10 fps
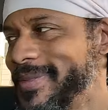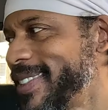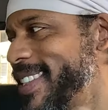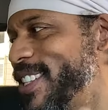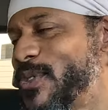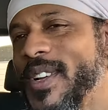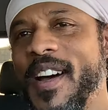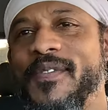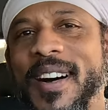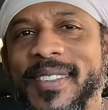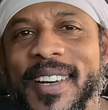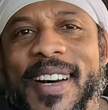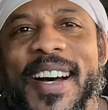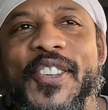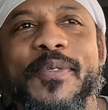Because when I found
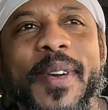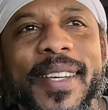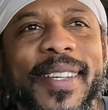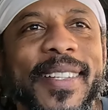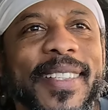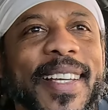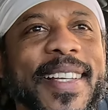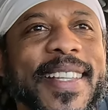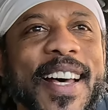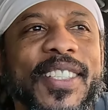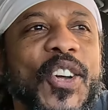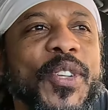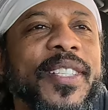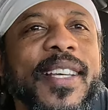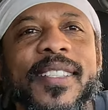out how you make it, that's the
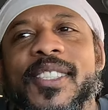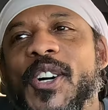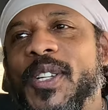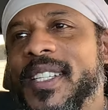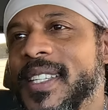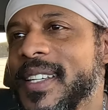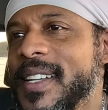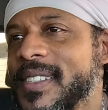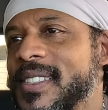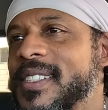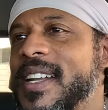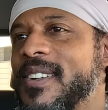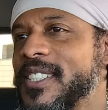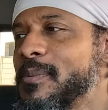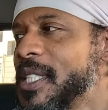only that's the only thing that stood
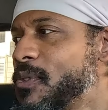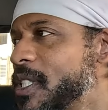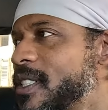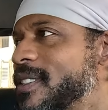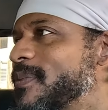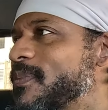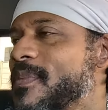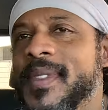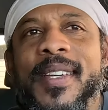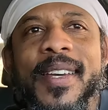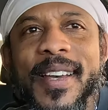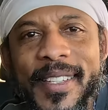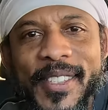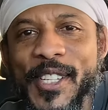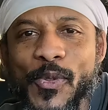out to me was
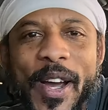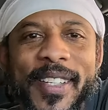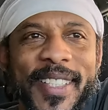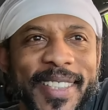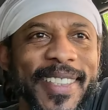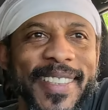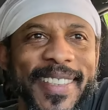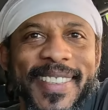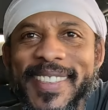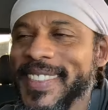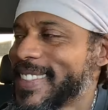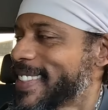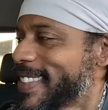it's just wet cookies mm -hmm.